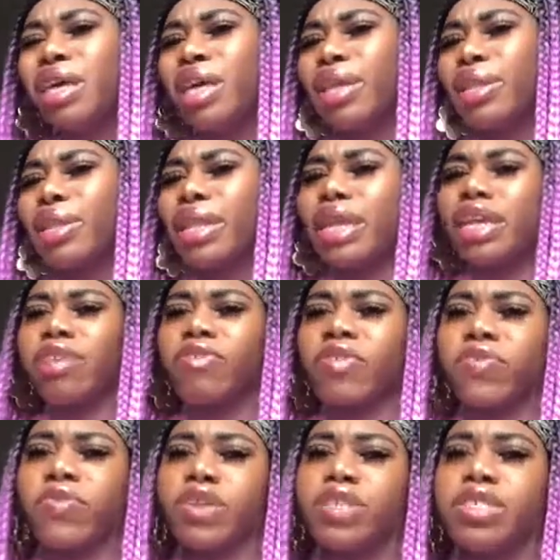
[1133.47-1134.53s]
Like, if you
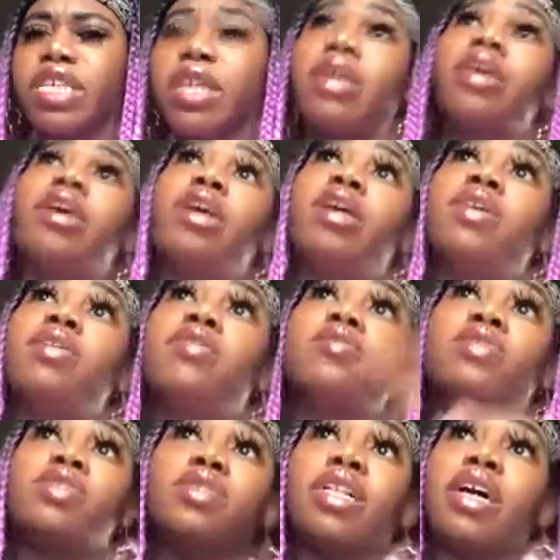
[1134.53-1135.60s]
understand,
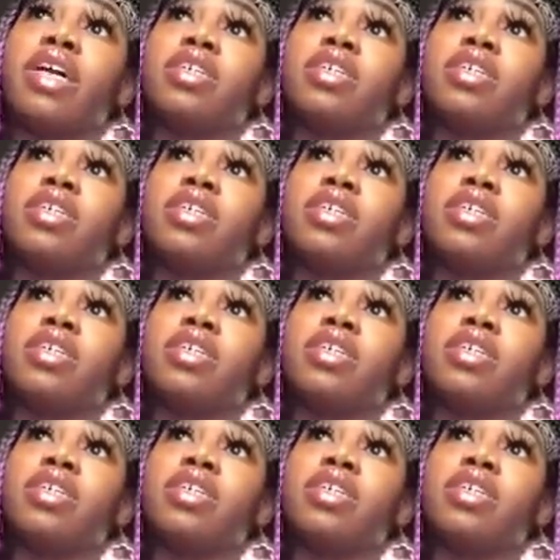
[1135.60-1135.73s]
like,